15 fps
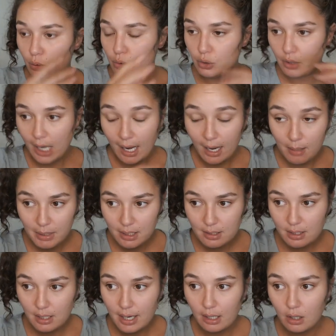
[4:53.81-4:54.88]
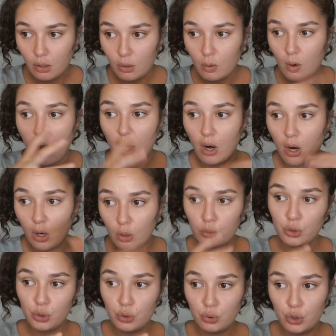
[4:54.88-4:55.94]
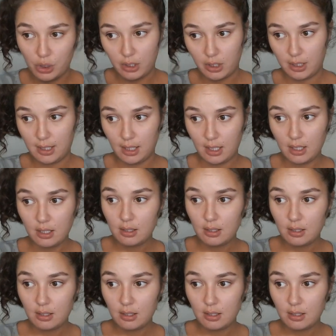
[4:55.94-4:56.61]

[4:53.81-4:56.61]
new karmic cycle, a whole new journey.